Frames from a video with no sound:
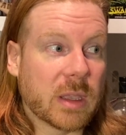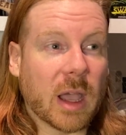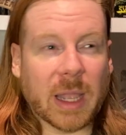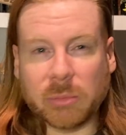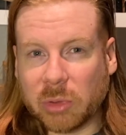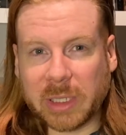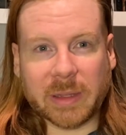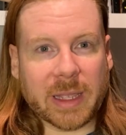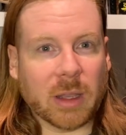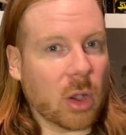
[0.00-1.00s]
I really
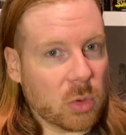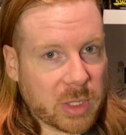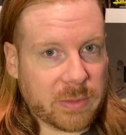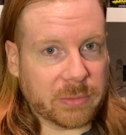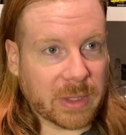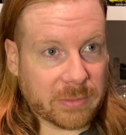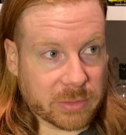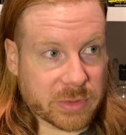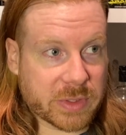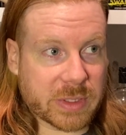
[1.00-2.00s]
like oaky
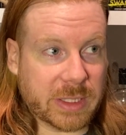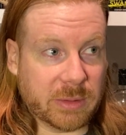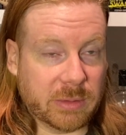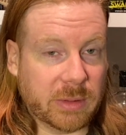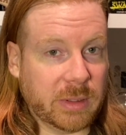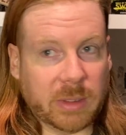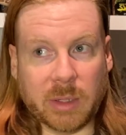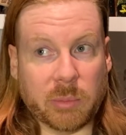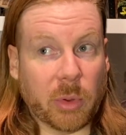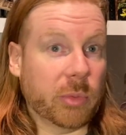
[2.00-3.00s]
flavors in
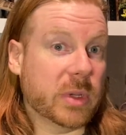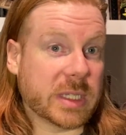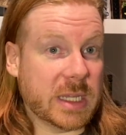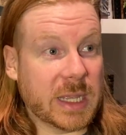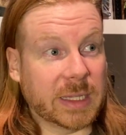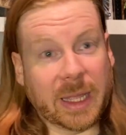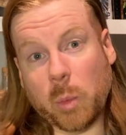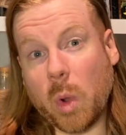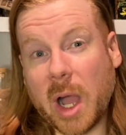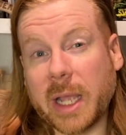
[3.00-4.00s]
both whiskey and like
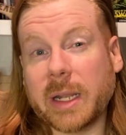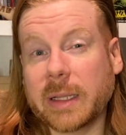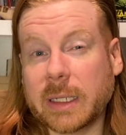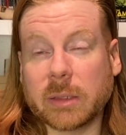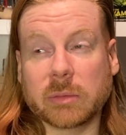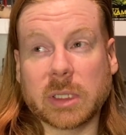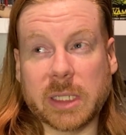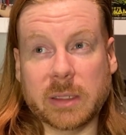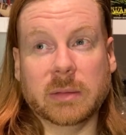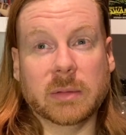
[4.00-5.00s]
wine. I like a
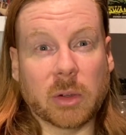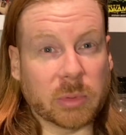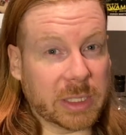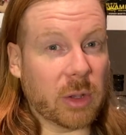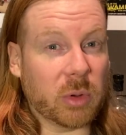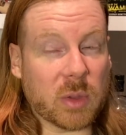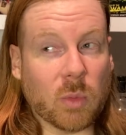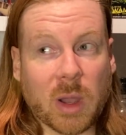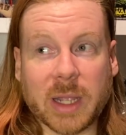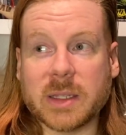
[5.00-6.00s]
really oaky
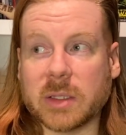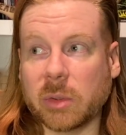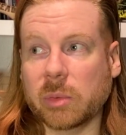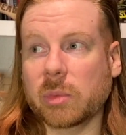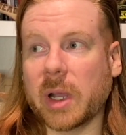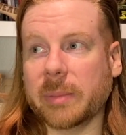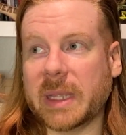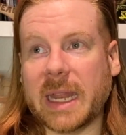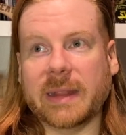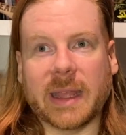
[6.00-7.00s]
wine. So
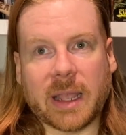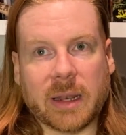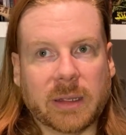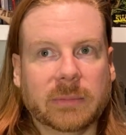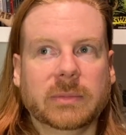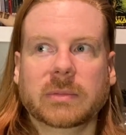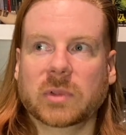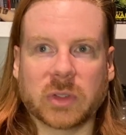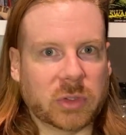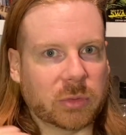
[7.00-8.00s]
getting that kind of
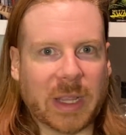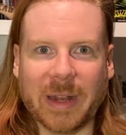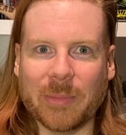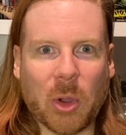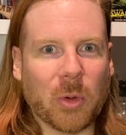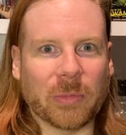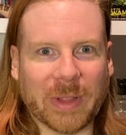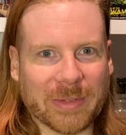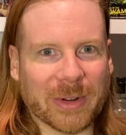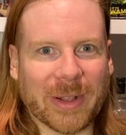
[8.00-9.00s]
just straight up oak
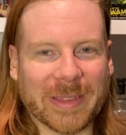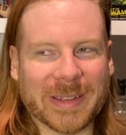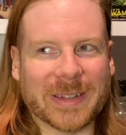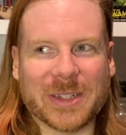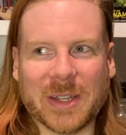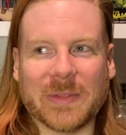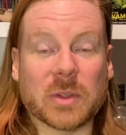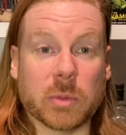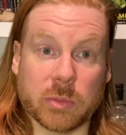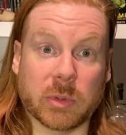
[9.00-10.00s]
flavor on the Chivas
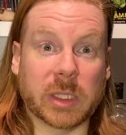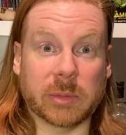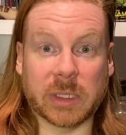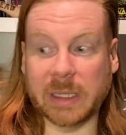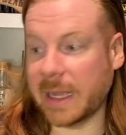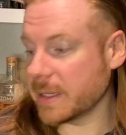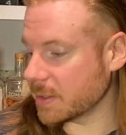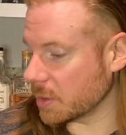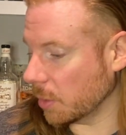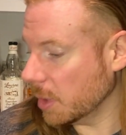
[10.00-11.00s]
was really nice.
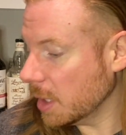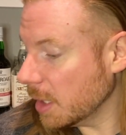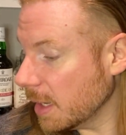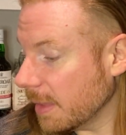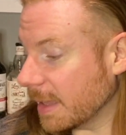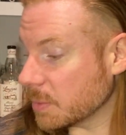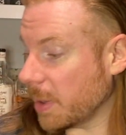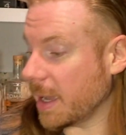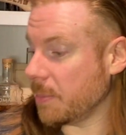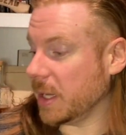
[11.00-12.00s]
So that's
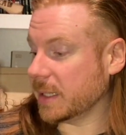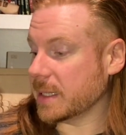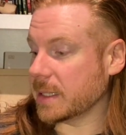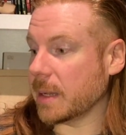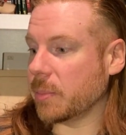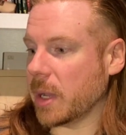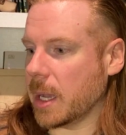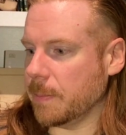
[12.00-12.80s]
why I picked this up.